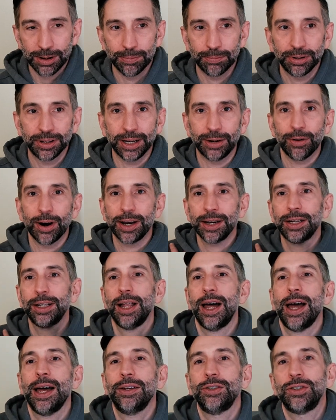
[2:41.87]
in playwriting
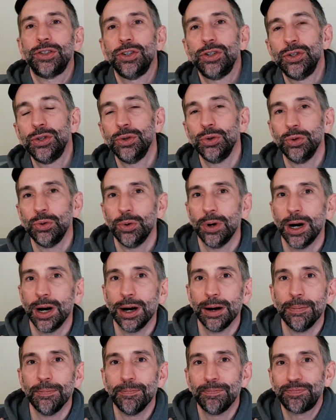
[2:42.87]
class,
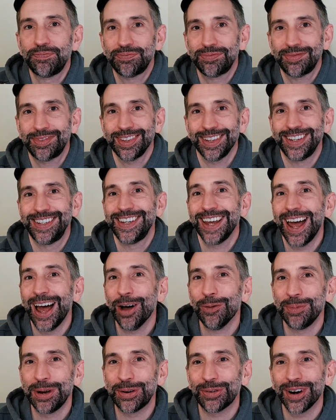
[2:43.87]
to
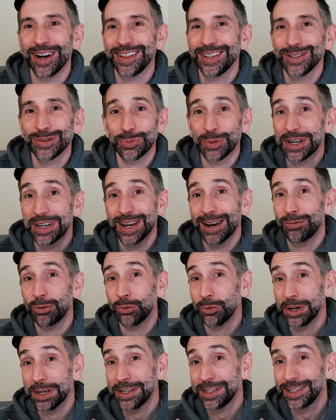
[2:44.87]
help me write this. We had never
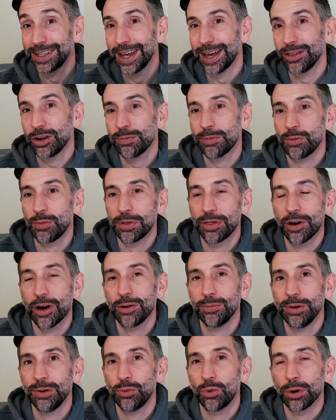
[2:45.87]
written together, but we thought
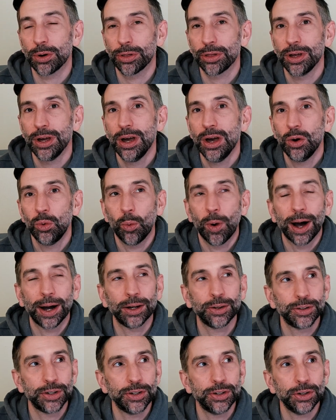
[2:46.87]
it'd be
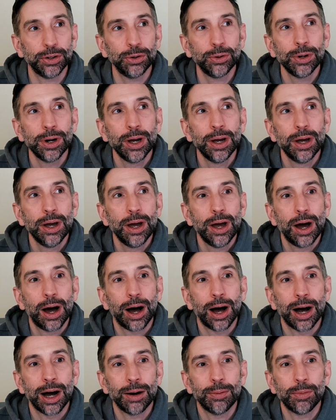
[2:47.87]
worthwhile to do.
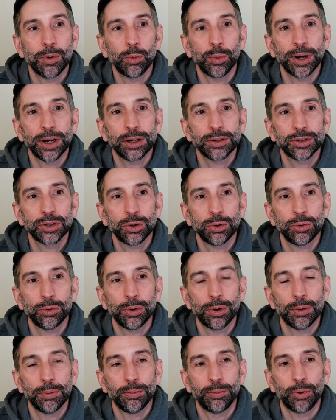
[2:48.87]
We
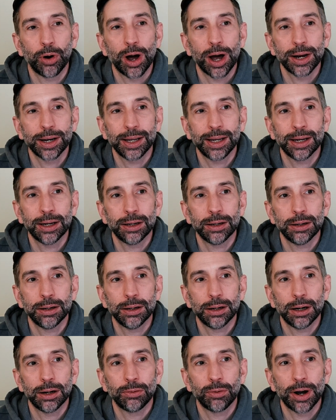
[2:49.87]
also brought
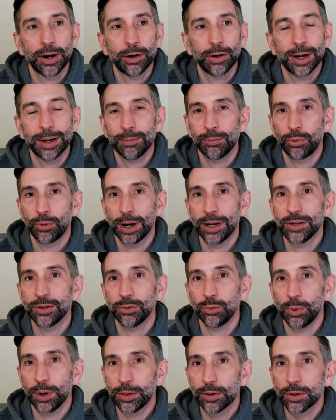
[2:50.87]
in a writer named Brenda
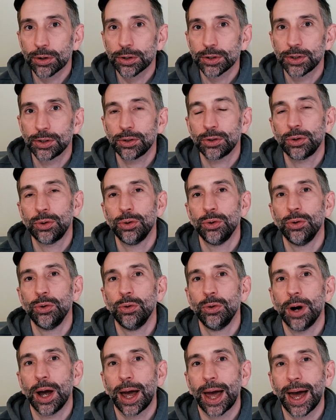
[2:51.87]
Withers,
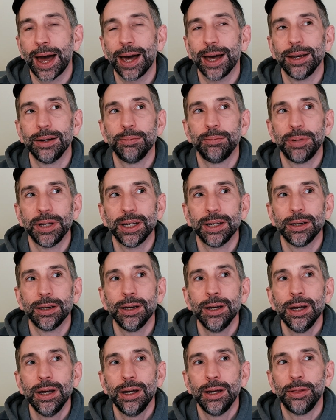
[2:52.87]
who had been
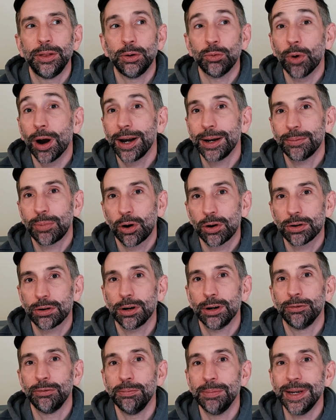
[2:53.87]
the writing partner
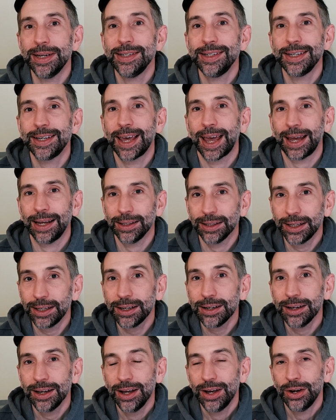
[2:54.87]
of Mindy
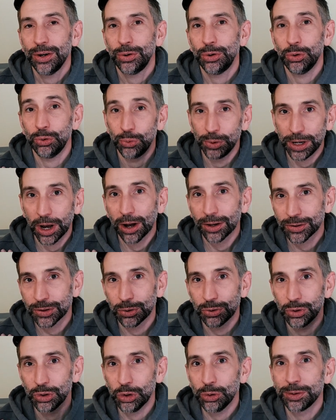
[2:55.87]
Kaling, who we
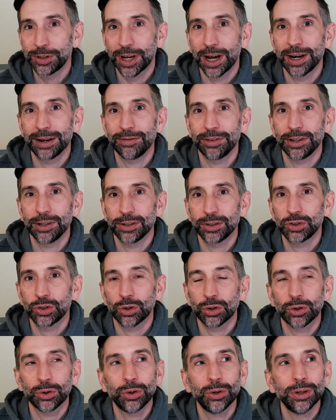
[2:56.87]
also knew was kind of in the
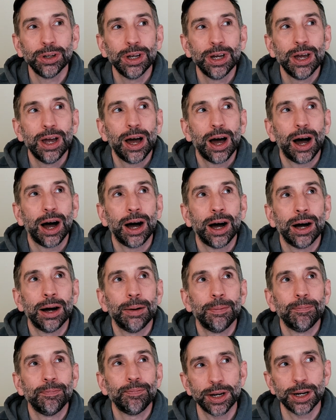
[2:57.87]
circle,
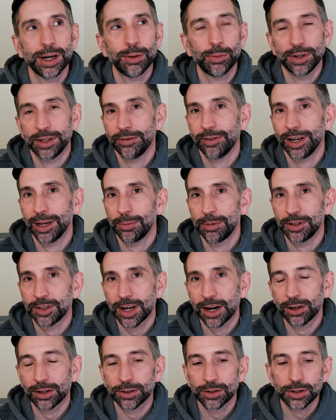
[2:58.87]
and we developed these
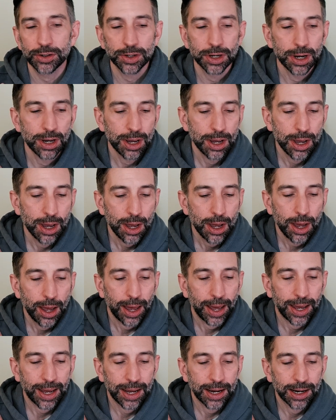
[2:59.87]
characters.
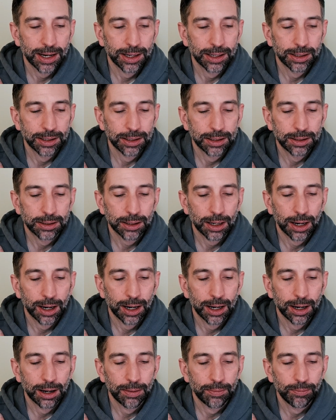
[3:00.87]
And
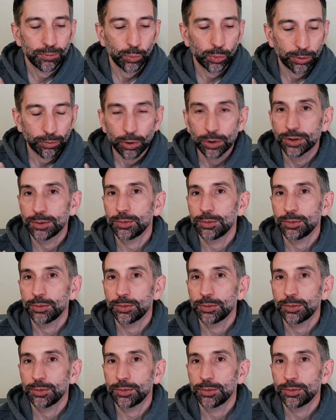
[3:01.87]
we wrote